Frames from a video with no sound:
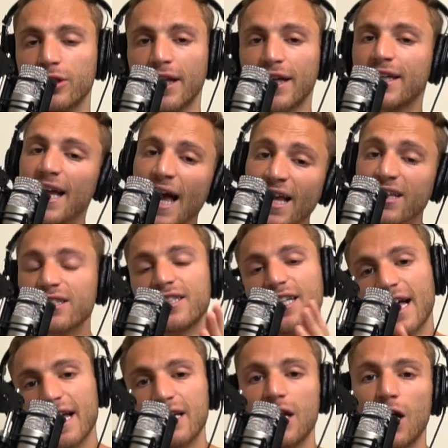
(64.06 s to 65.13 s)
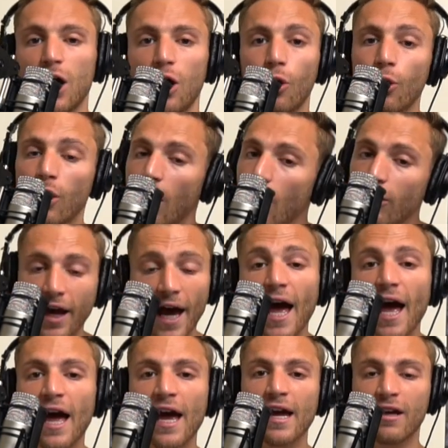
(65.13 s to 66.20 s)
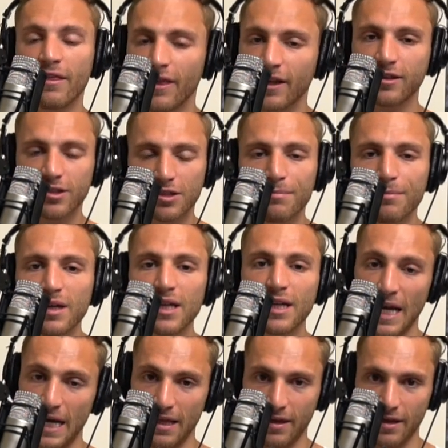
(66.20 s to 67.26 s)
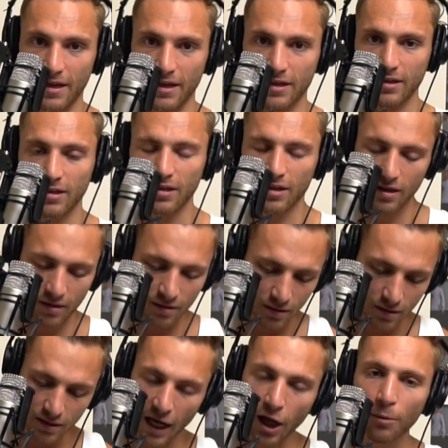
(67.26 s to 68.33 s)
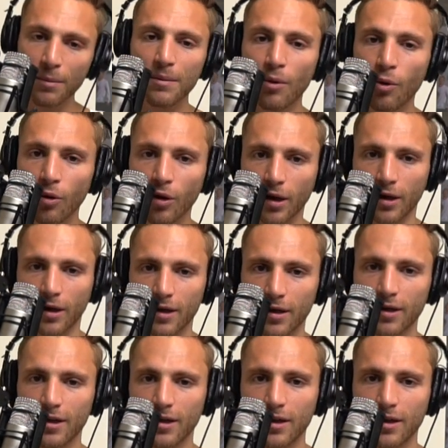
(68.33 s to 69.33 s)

they're like, yes and no. Okay, that doesn't mean anything. Tell me more.